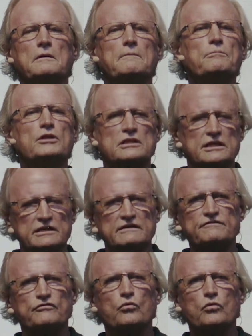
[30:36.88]

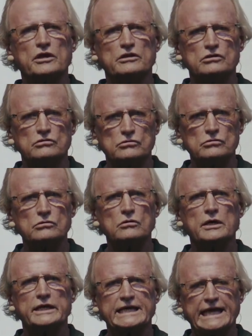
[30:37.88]
Believe what you
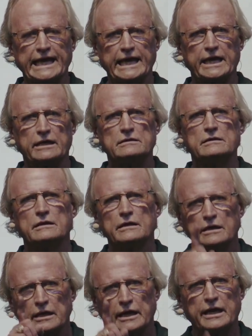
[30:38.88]
can
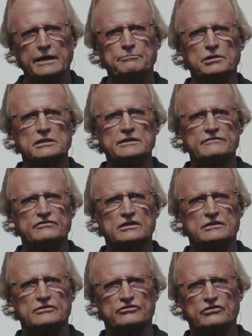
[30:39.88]
and believe that
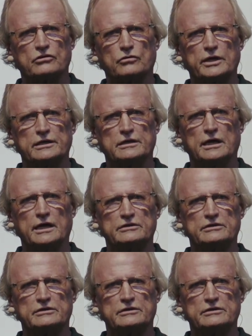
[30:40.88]
there's a great God.